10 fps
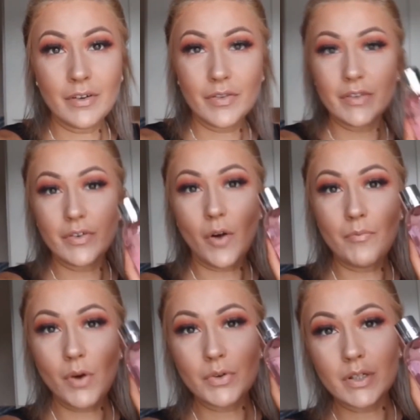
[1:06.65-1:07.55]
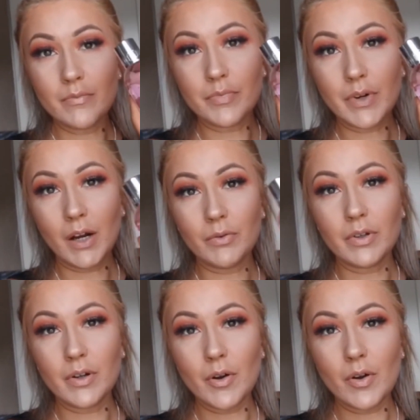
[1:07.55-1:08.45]
They've got a Molten Brown
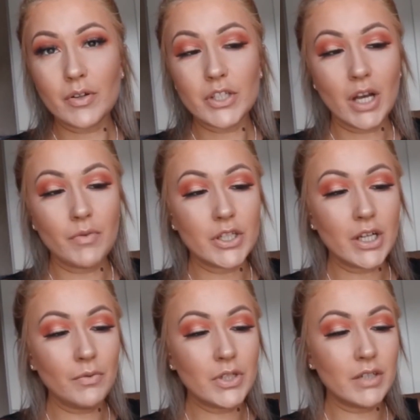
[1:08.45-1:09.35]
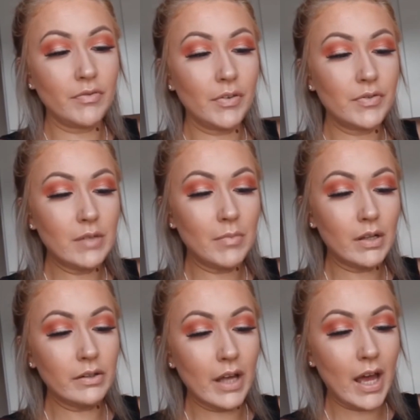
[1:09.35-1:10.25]
shower gel, which is
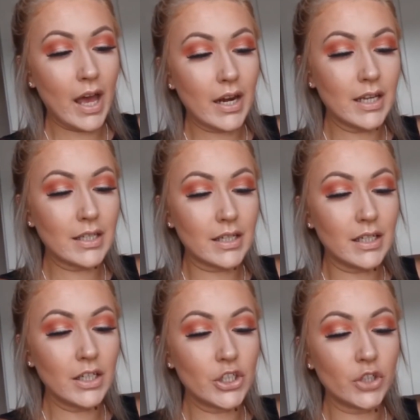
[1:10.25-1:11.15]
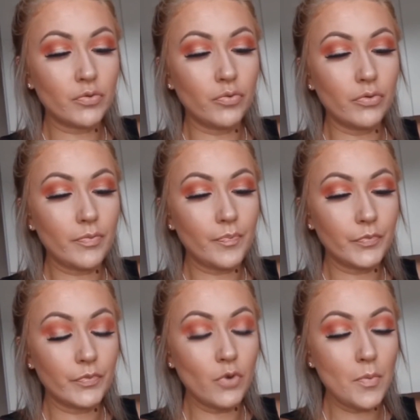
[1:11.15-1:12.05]
50ml, and it's a delicious
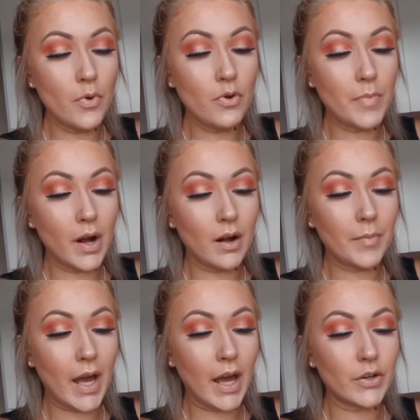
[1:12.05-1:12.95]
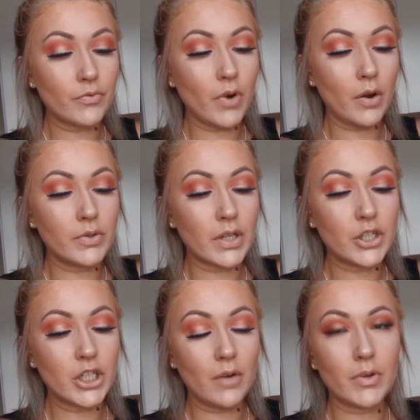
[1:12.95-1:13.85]
rhubarb and rose
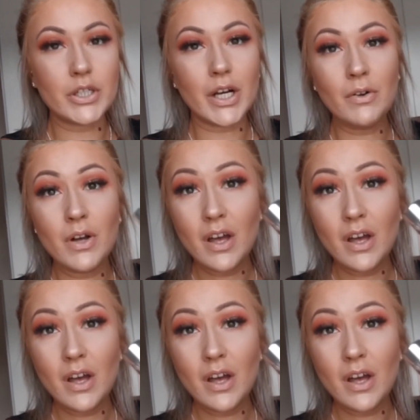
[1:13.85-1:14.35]
shower gel,